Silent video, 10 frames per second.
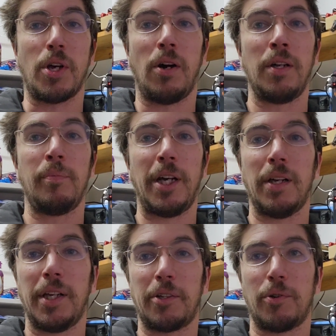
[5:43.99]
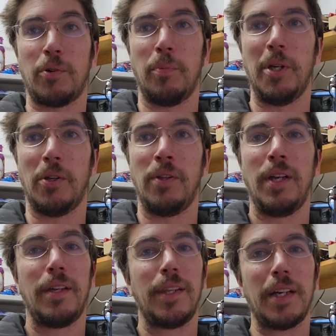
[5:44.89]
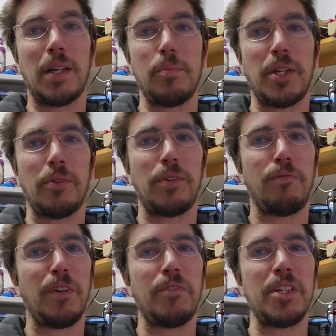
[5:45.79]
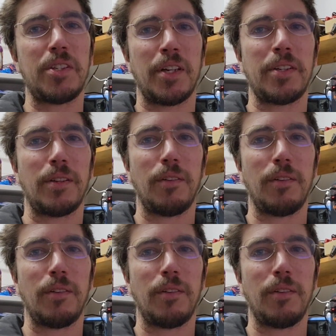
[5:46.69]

on my electrical bill. That comes out to 56